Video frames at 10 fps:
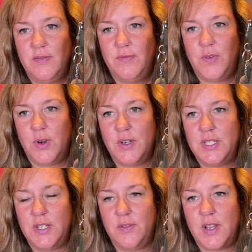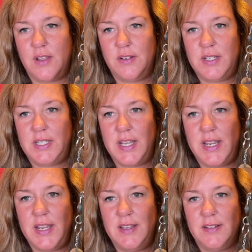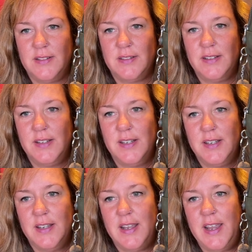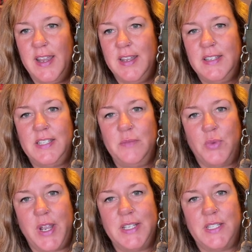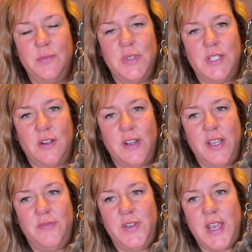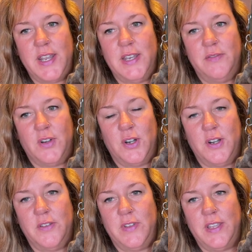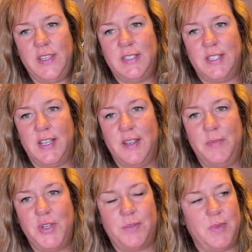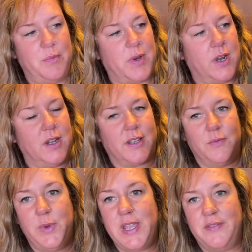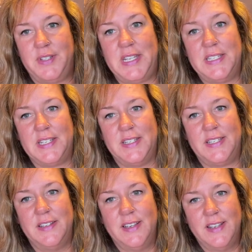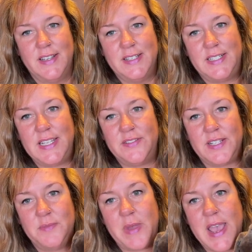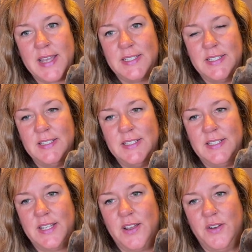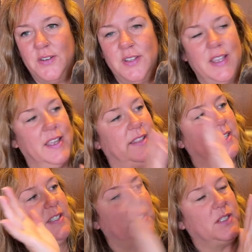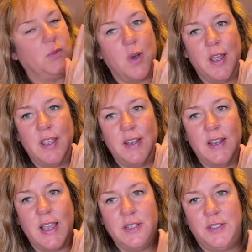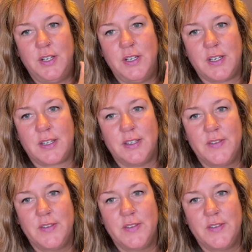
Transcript: for Silver Dollar City, and it's in Branson, Missouri, if you had never heard of it. It's an amusement park, and we have season passes, so this is what I took.